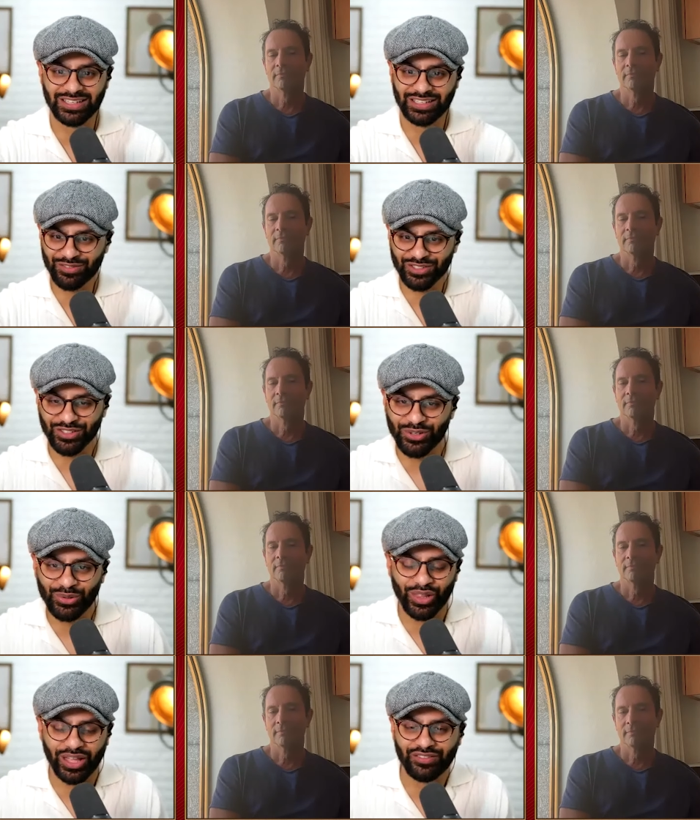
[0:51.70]
Speaker 1: gives new
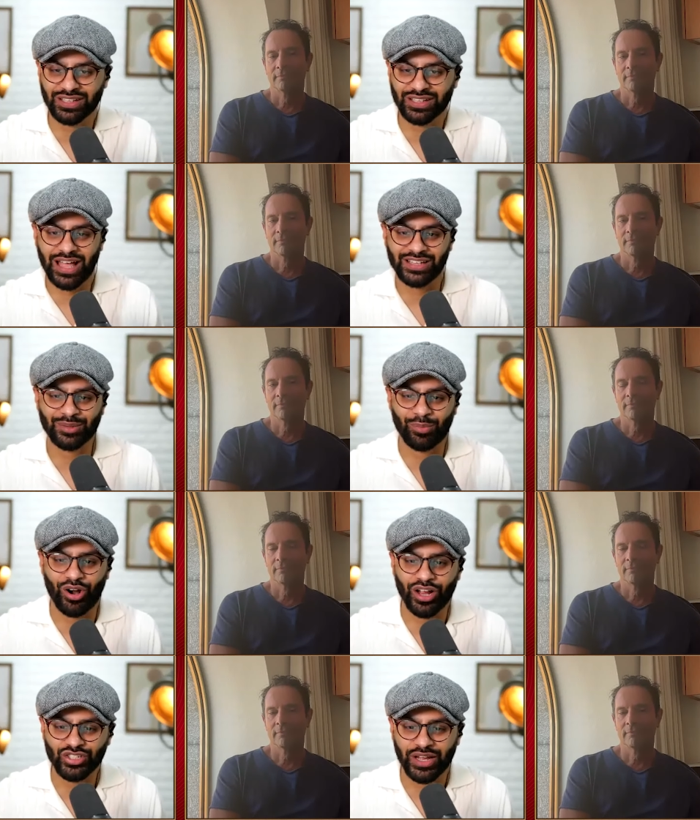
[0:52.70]
life to classic
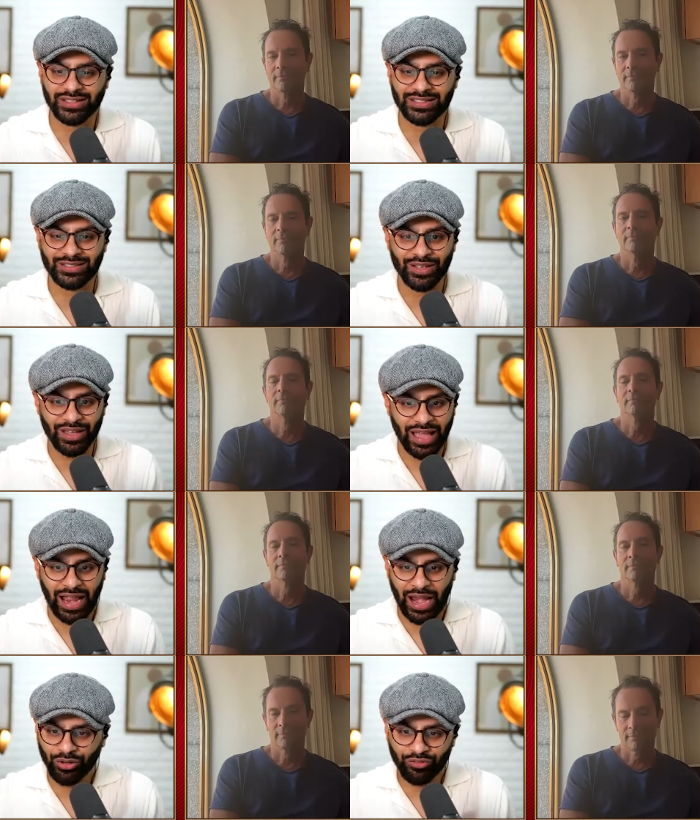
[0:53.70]
projects. How are you
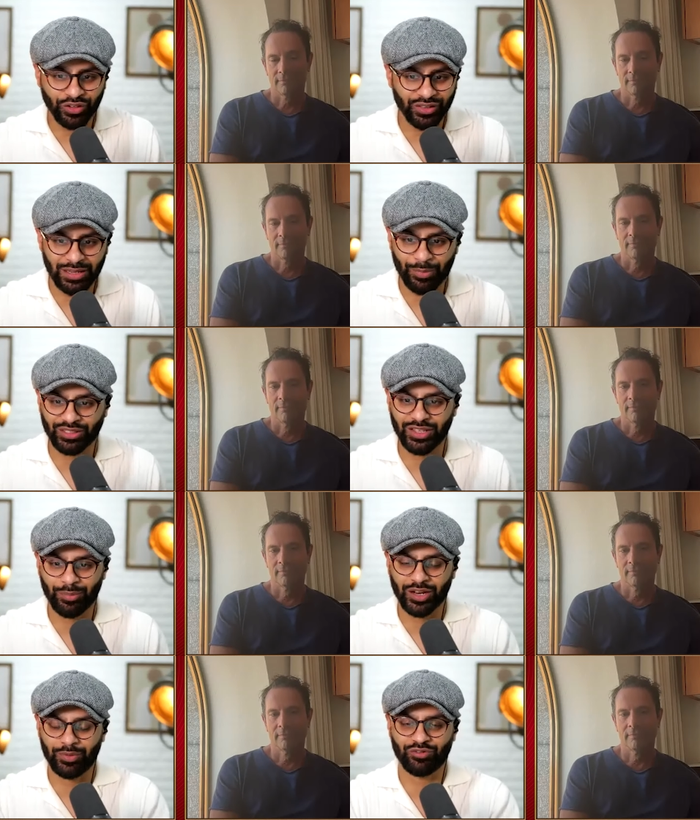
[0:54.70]
feeling about the upcoming
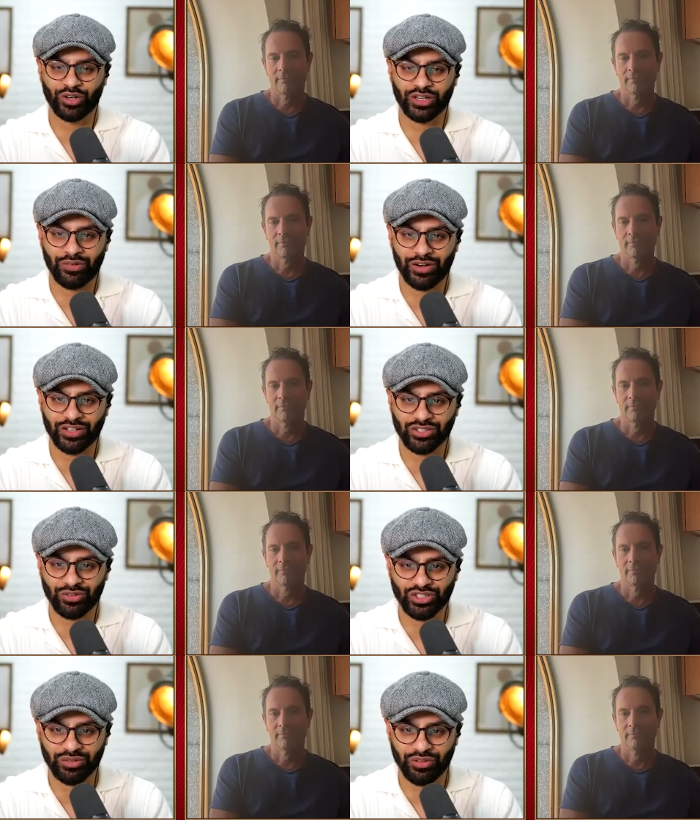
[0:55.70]
4K restoration of the
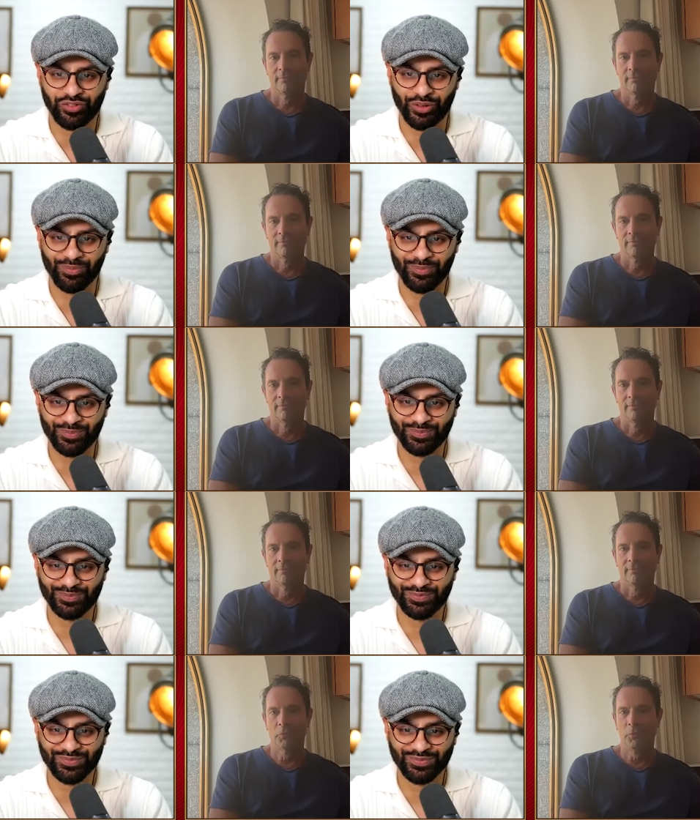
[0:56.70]
film?
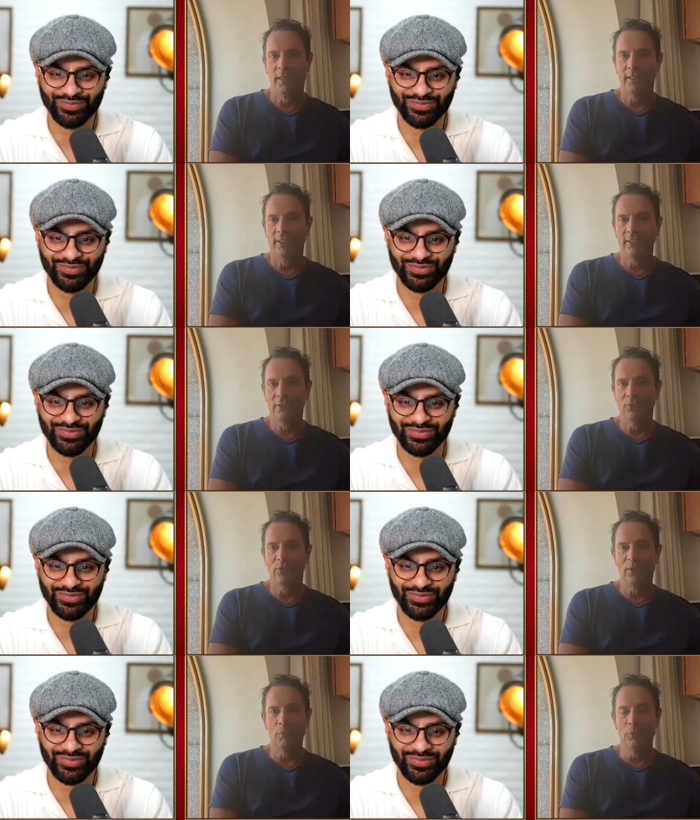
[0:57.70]
Speaker 2: Very good. The
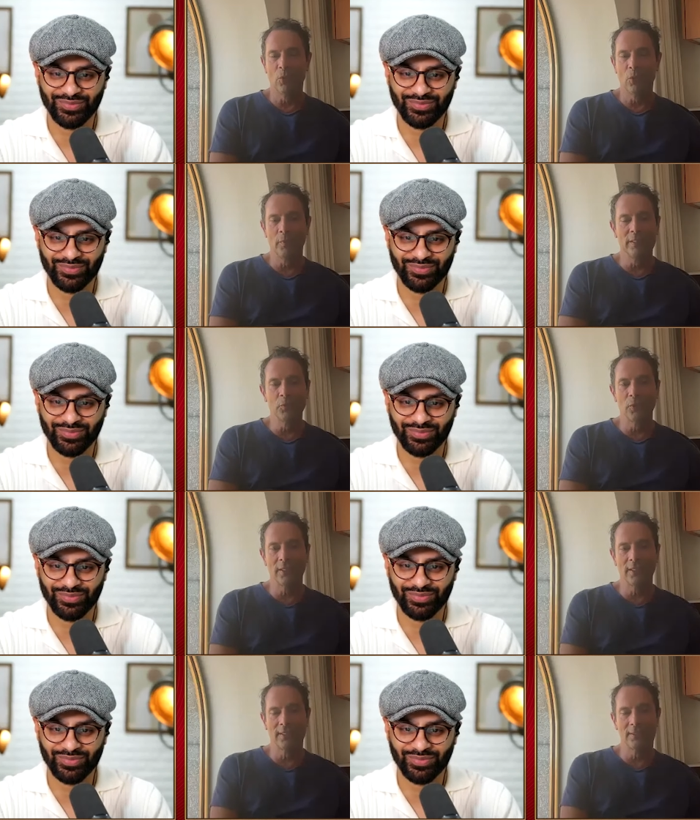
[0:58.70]
film was always what it
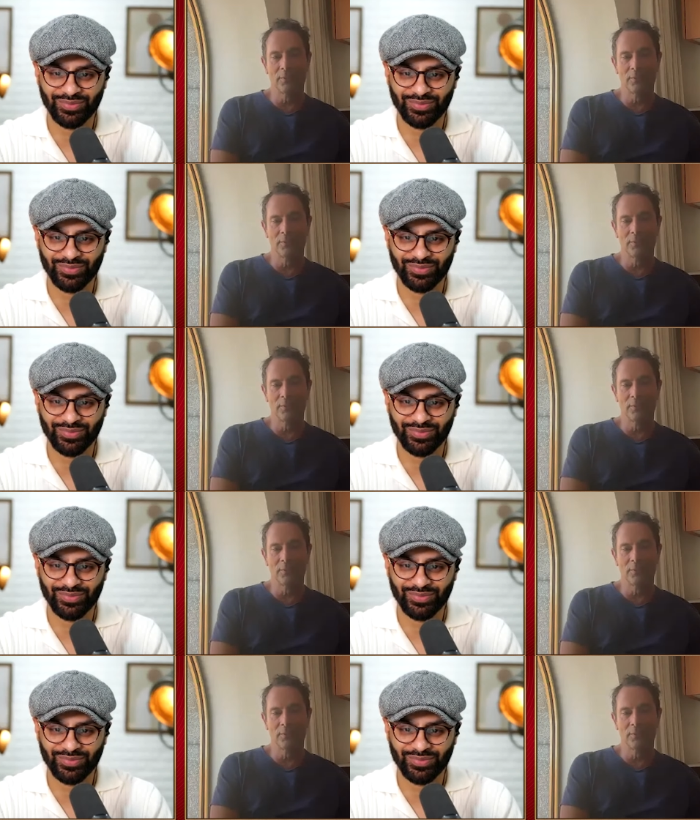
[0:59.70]
is.